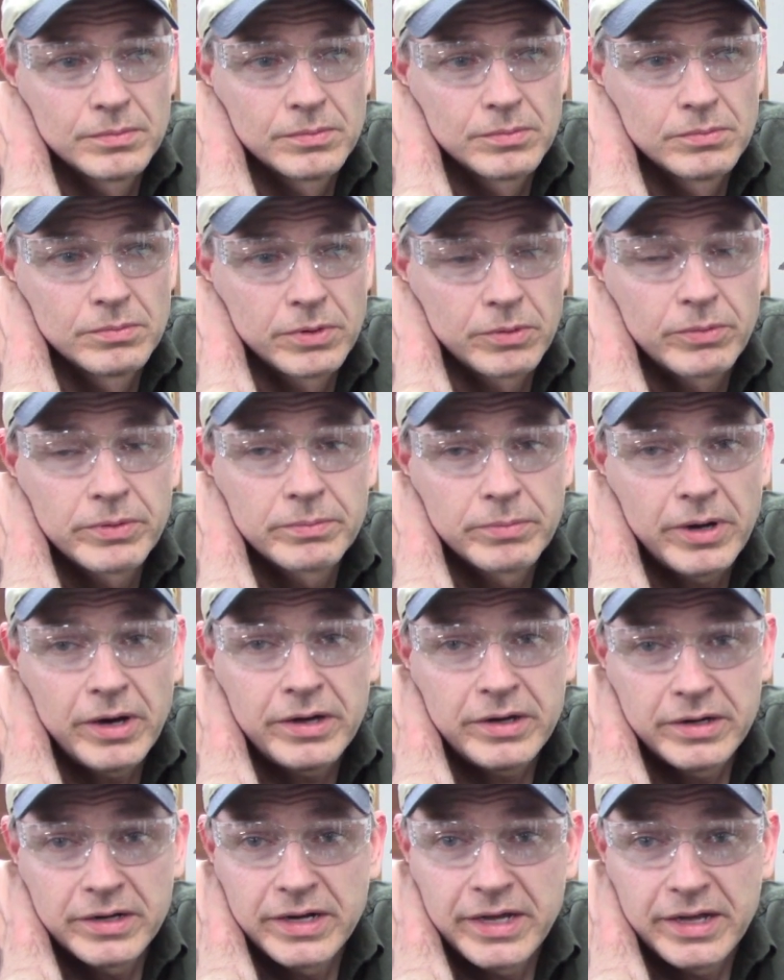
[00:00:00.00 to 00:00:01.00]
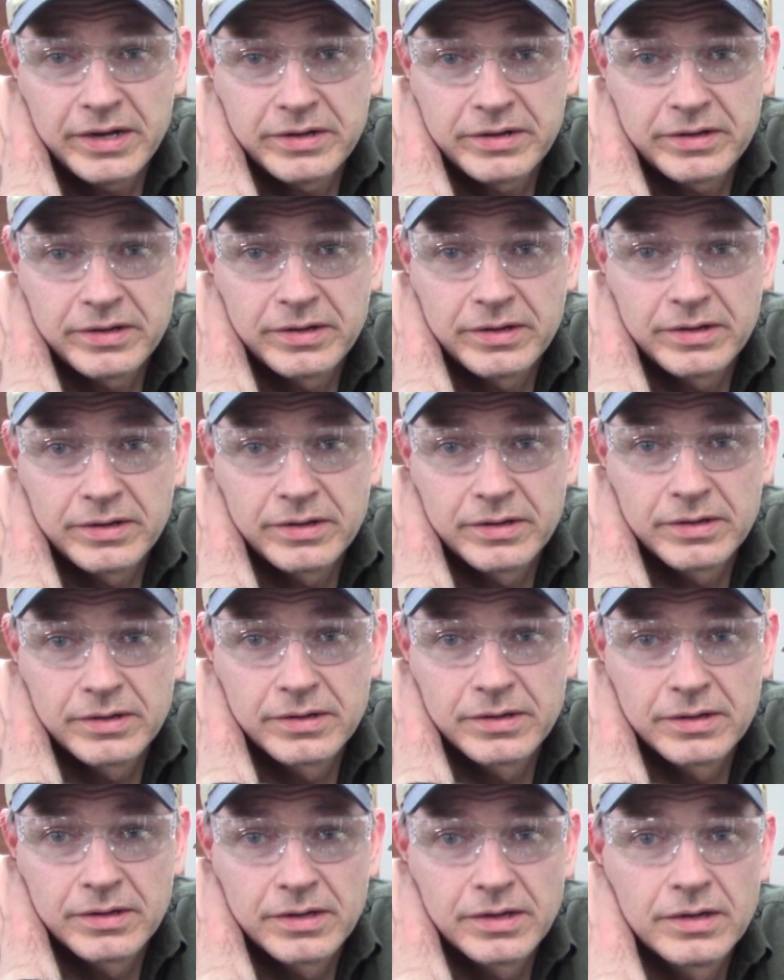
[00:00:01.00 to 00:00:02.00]
But we bought it at
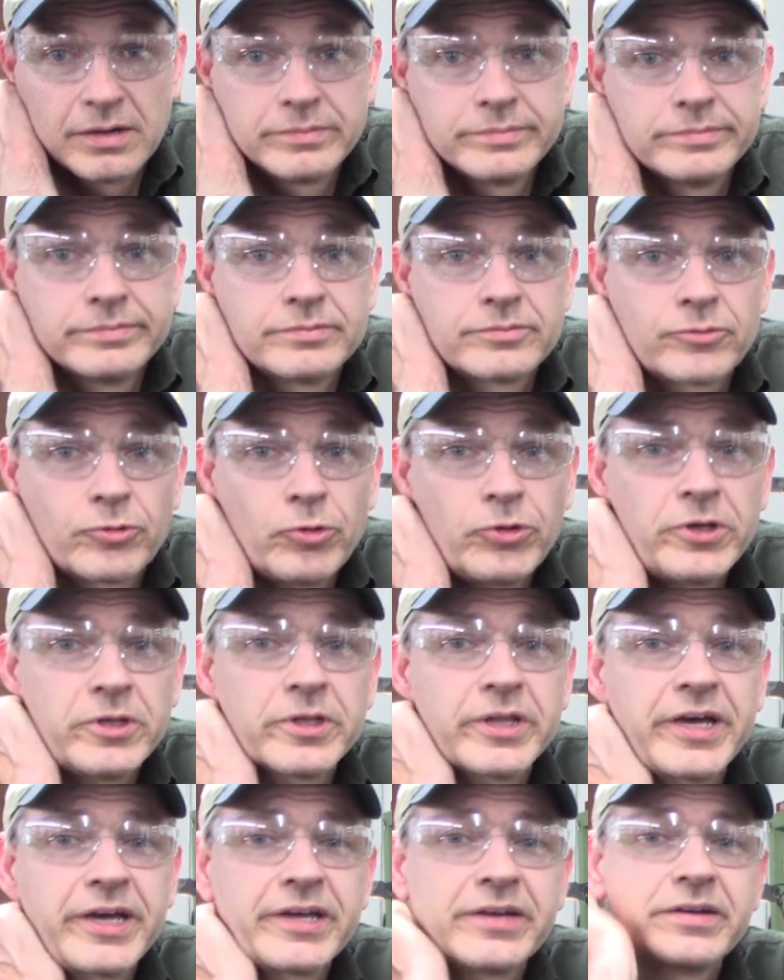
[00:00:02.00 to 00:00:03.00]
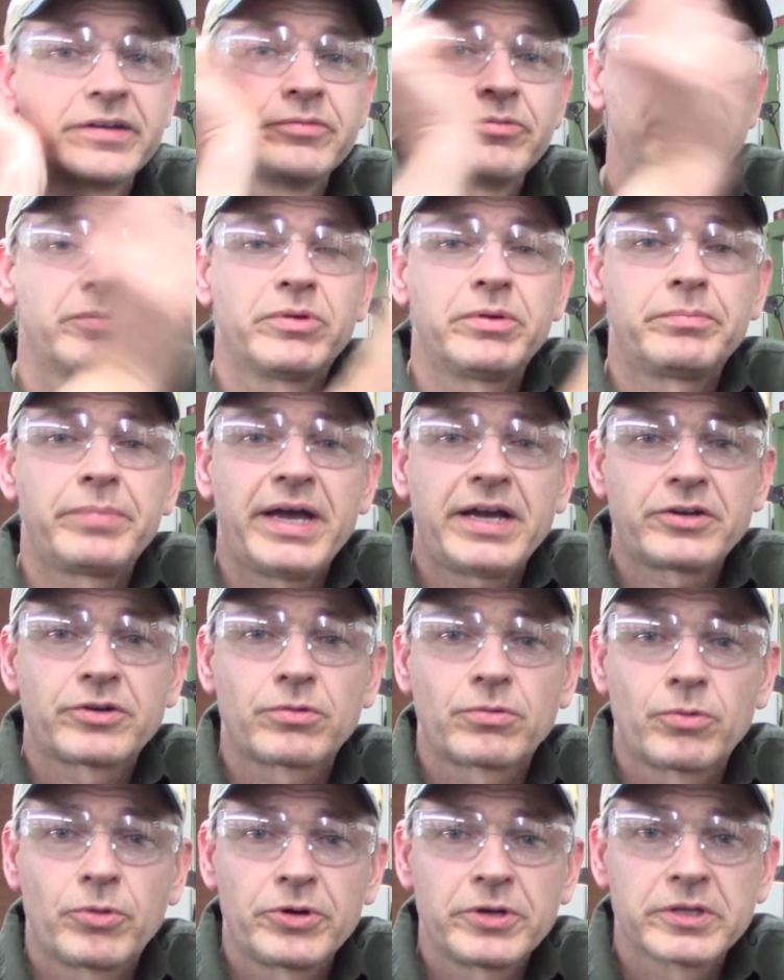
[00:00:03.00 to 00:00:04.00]
Royal Light, and we went back to
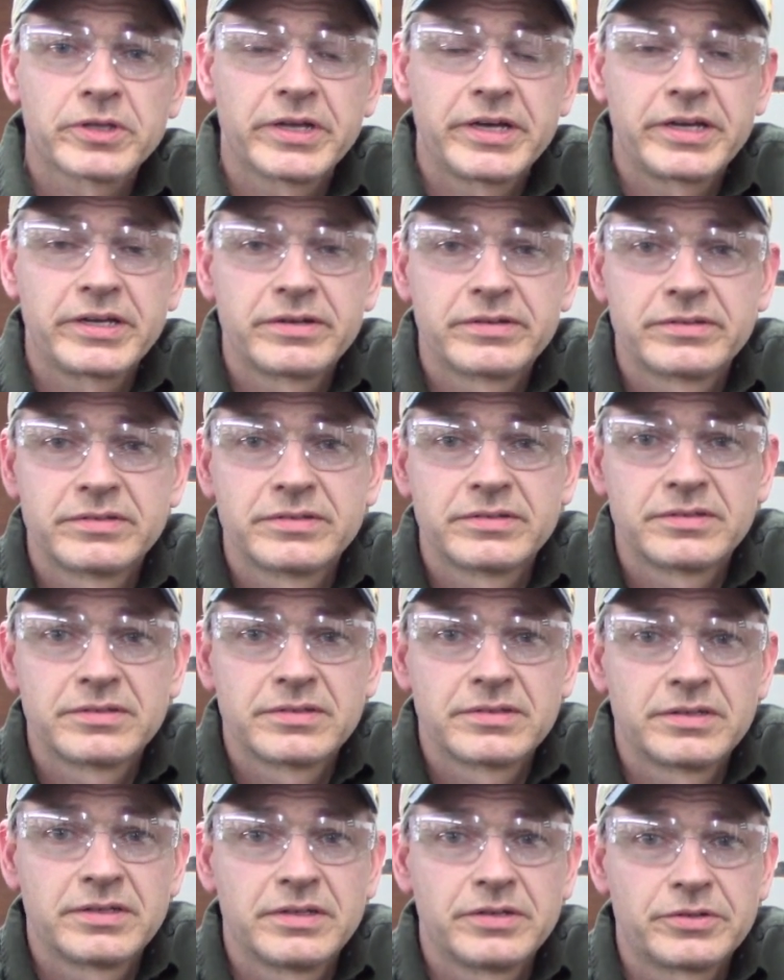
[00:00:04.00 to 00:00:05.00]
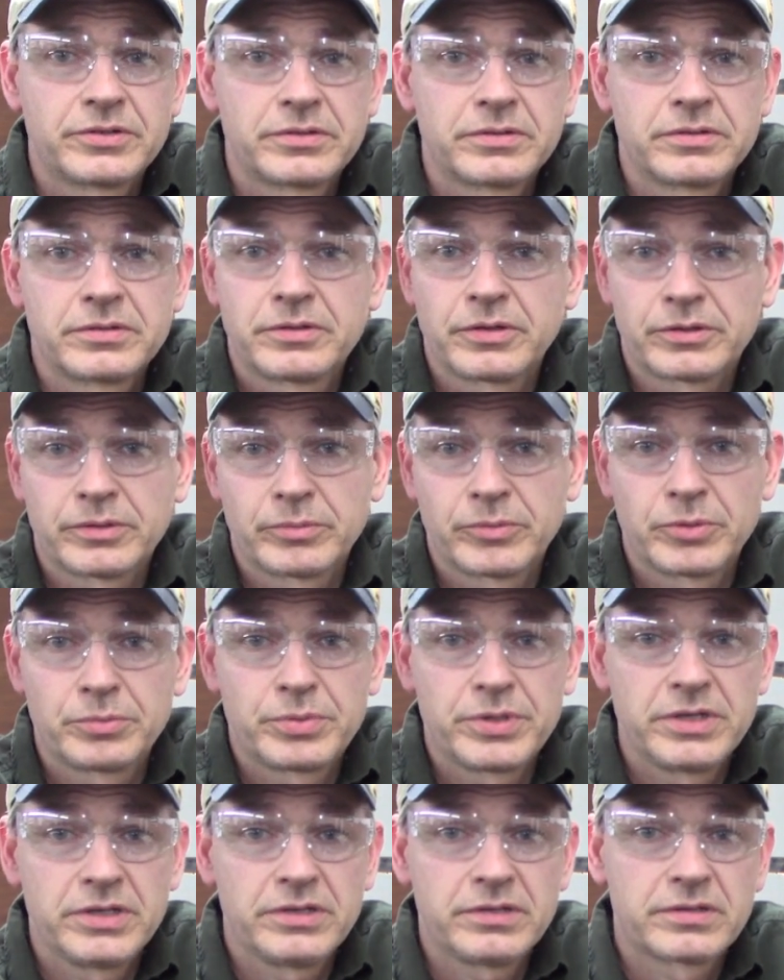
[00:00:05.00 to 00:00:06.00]
Royal Light and took them to
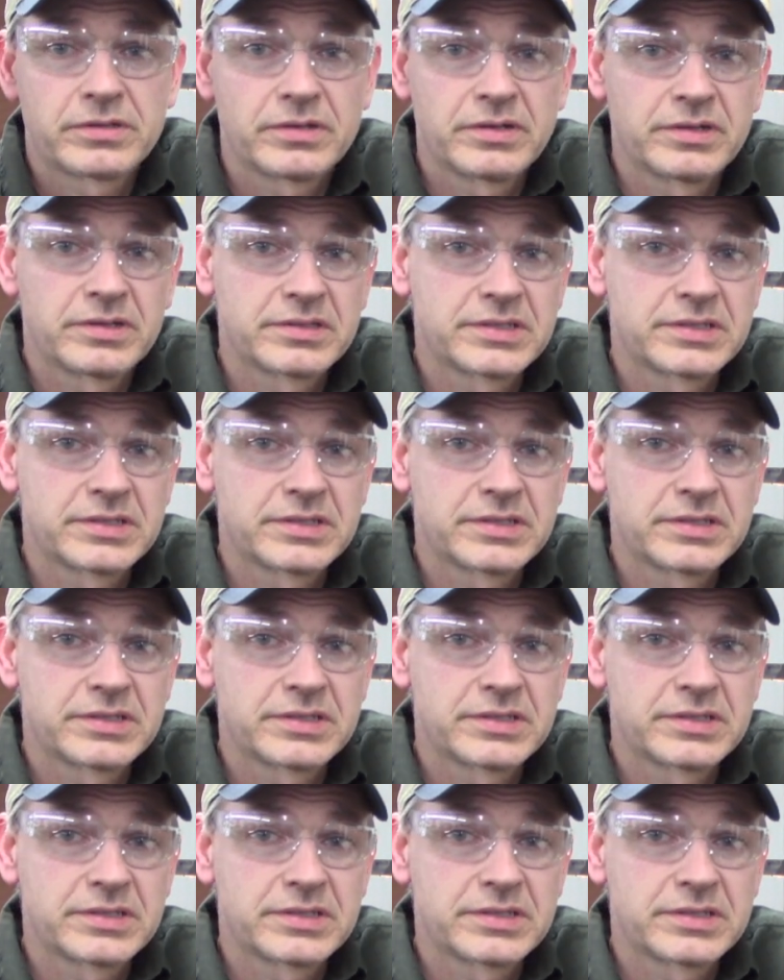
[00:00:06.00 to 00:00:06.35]
piece, and I